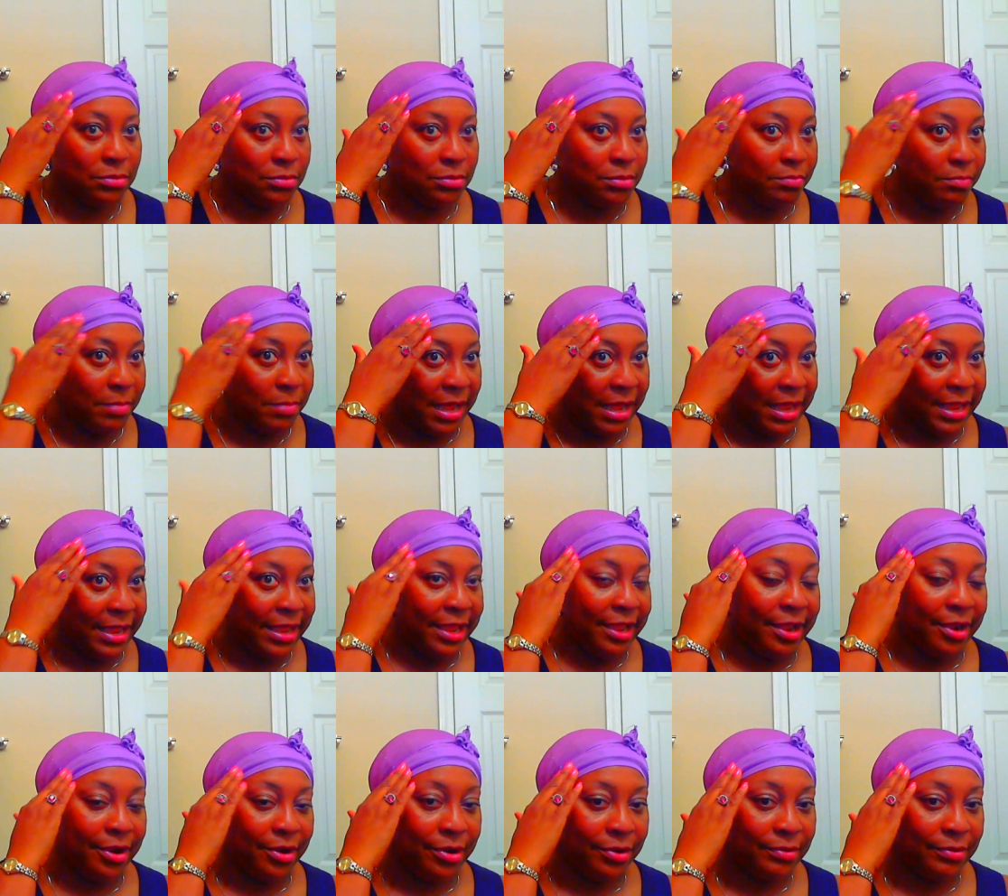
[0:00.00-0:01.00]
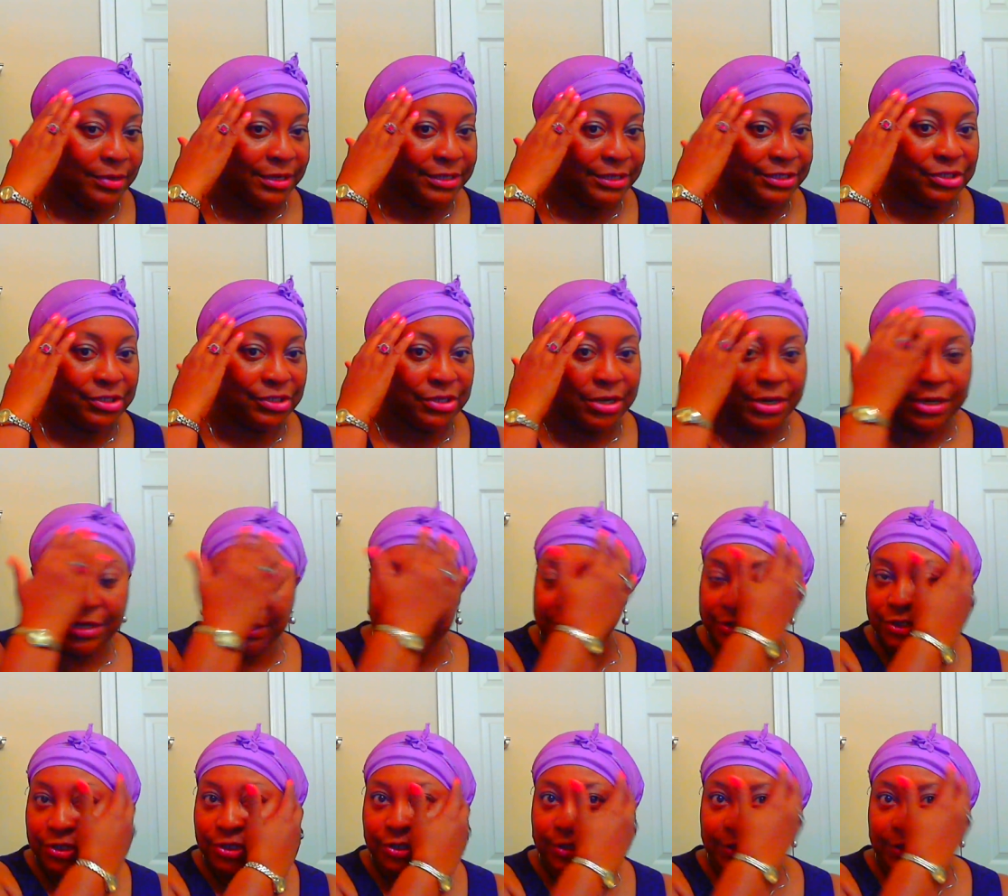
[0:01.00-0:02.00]
my hair is
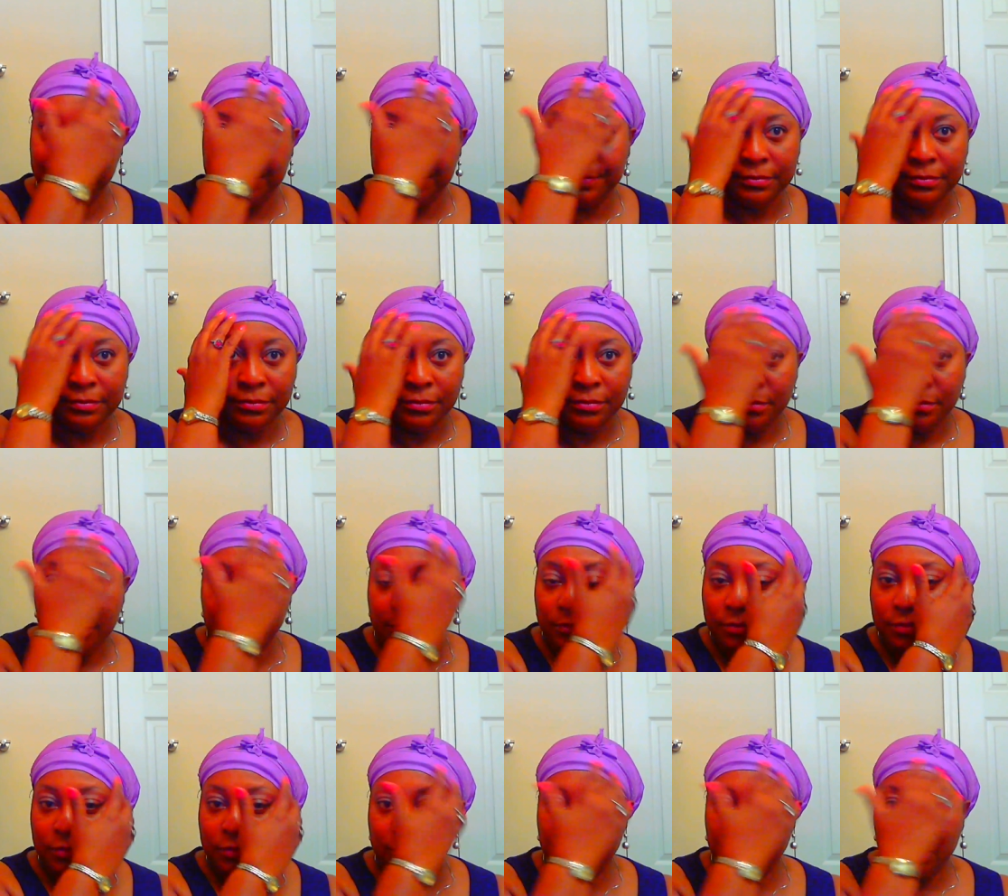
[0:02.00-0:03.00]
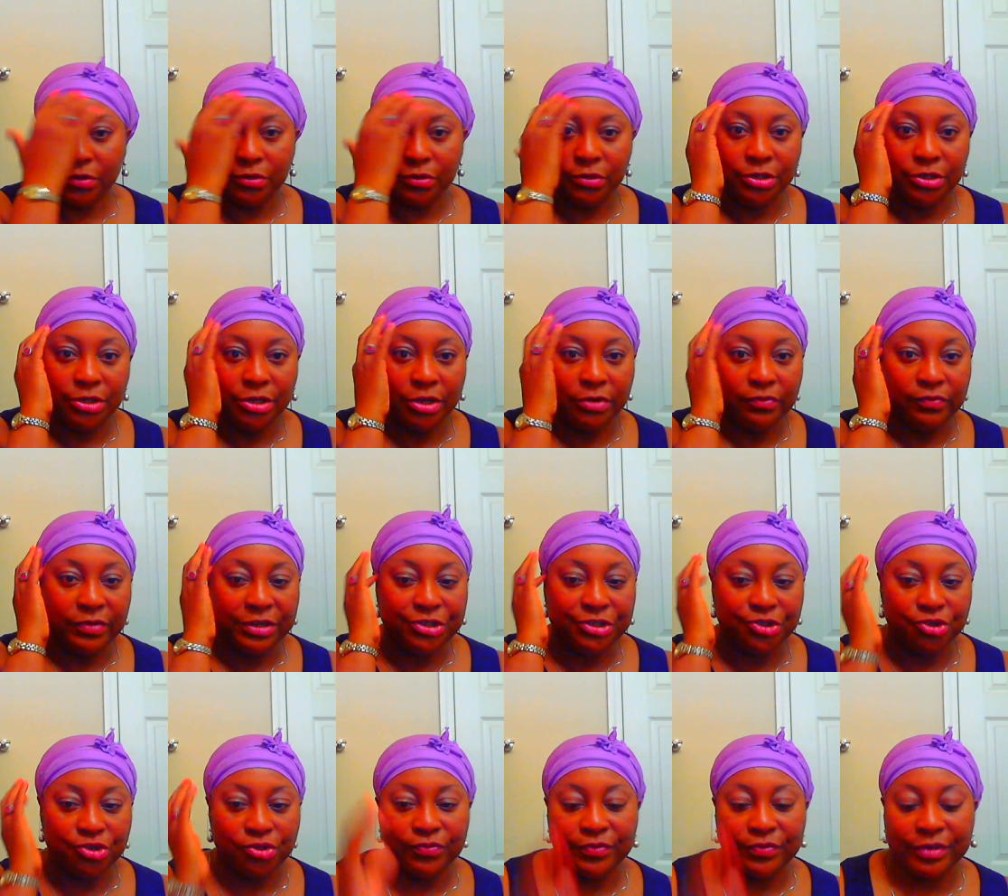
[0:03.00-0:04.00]
starting to,
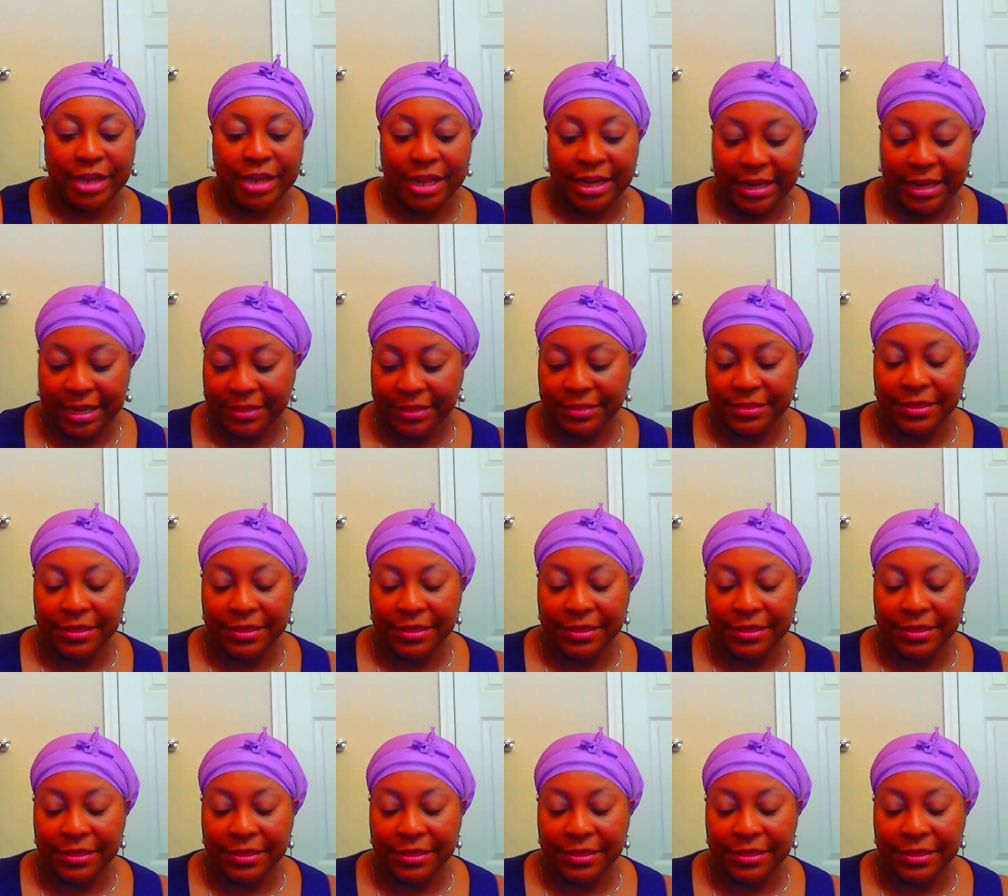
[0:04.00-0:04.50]
rejuvenate in